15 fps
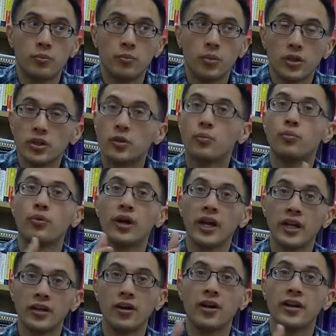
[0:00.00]
put the
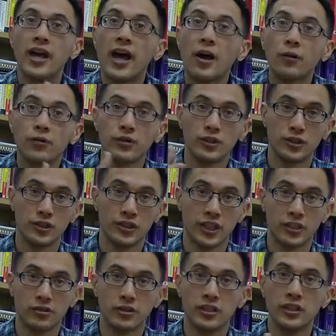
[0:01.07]
brain on a healthy
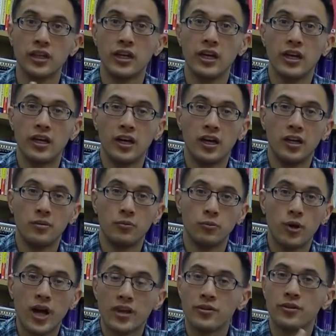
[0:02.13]
trajectory
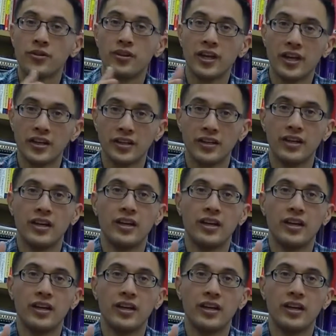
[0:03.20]
rather than